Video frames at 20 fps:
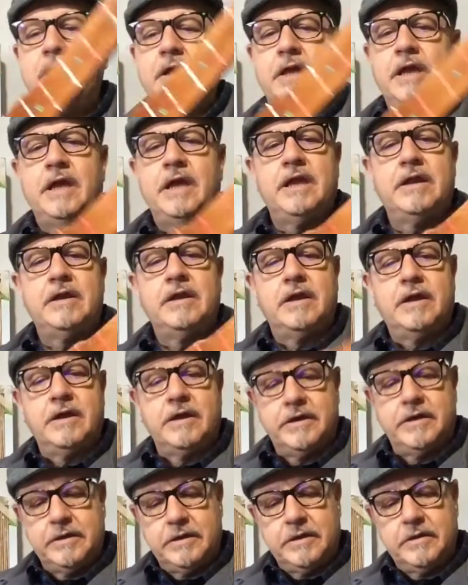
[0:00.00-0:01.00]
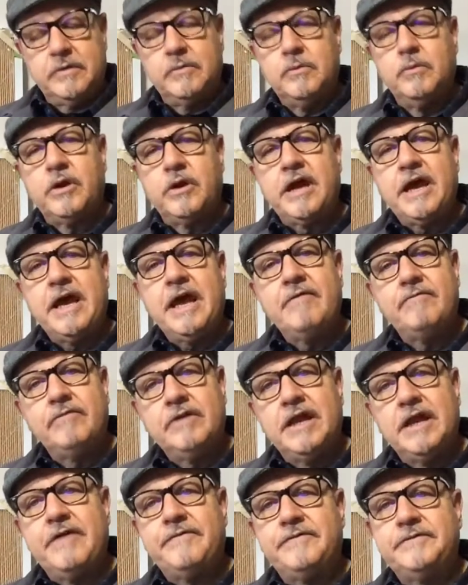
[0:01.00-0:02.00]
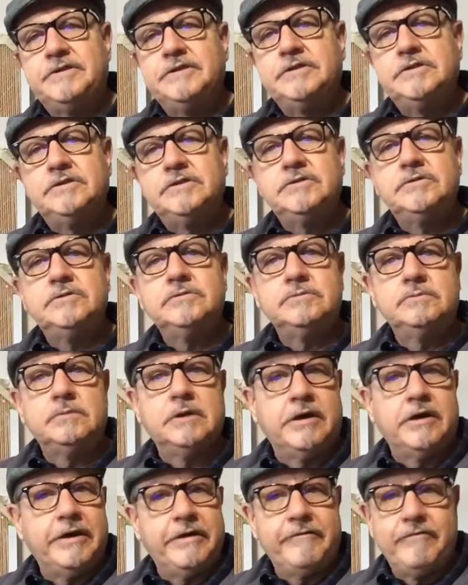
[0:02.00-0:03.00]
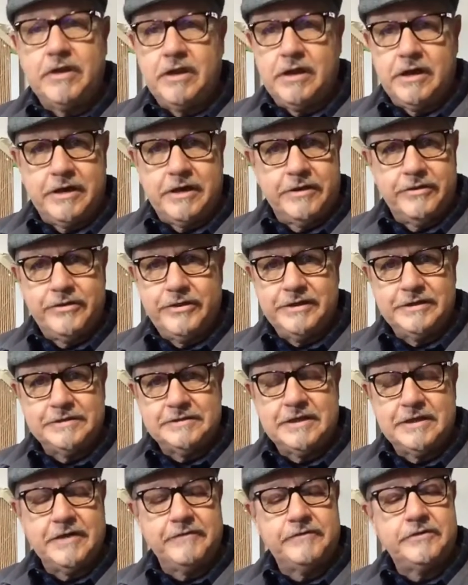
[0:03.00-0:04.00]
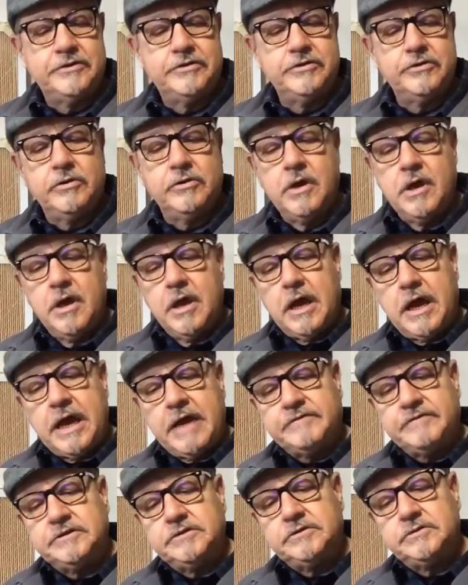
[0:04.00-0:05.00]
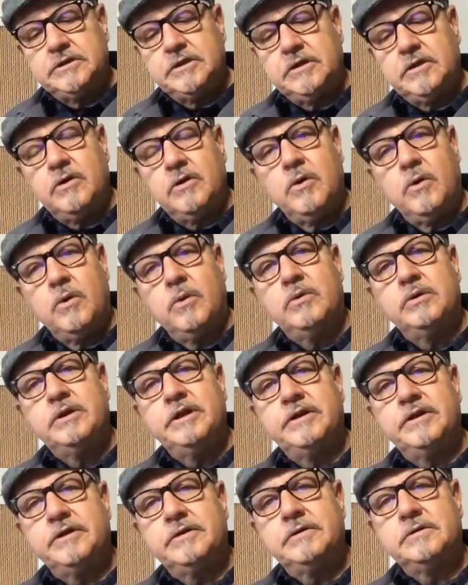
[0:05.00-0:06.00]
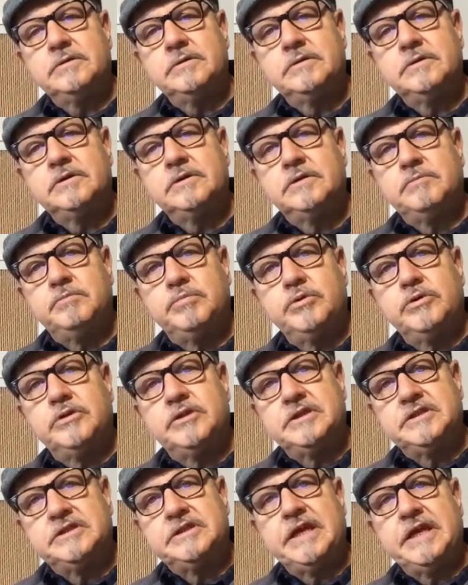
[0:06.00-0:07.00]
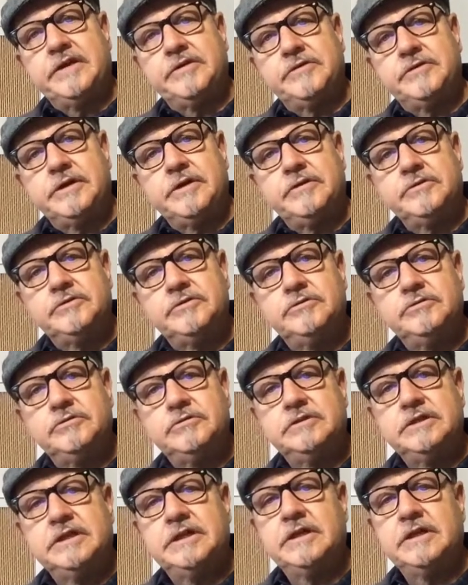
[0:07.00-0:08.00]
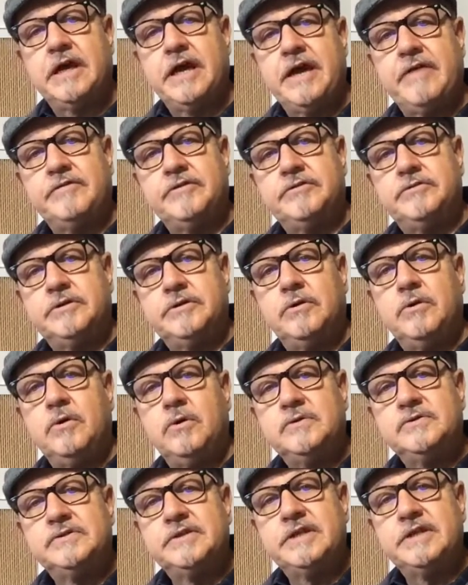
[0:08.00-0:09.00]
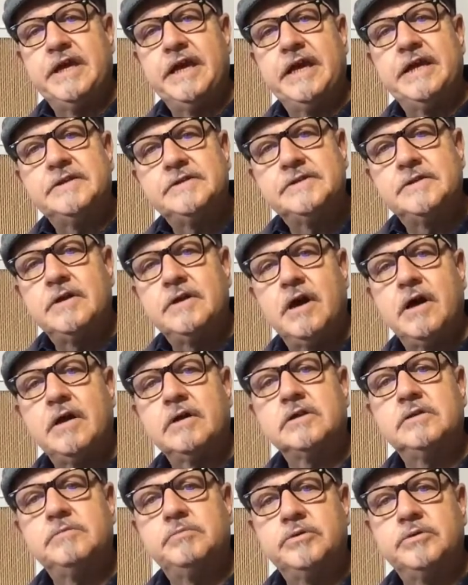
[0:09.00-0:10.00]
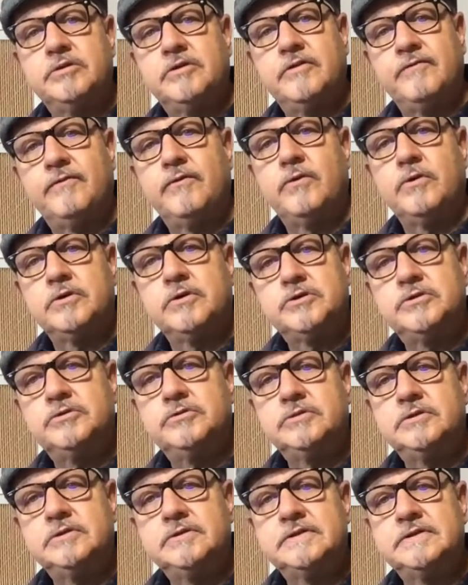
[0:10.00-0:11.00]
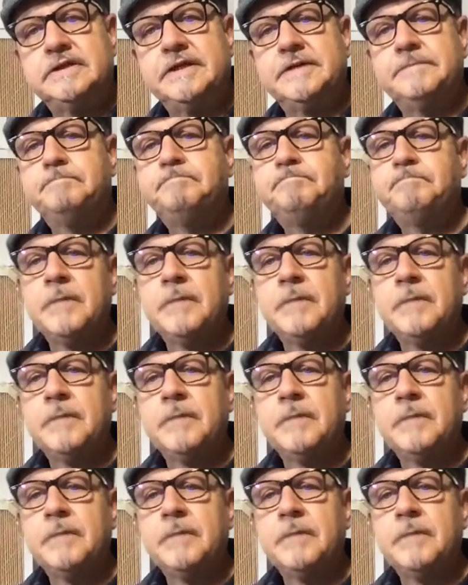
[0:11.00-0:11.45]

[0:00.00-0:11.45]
And uh, what I have left to do, I have a lot of things left to do. I have to drill a hole here to put the chanterelle tuner in. I have to drill holes in the headstock to put the four tuners in.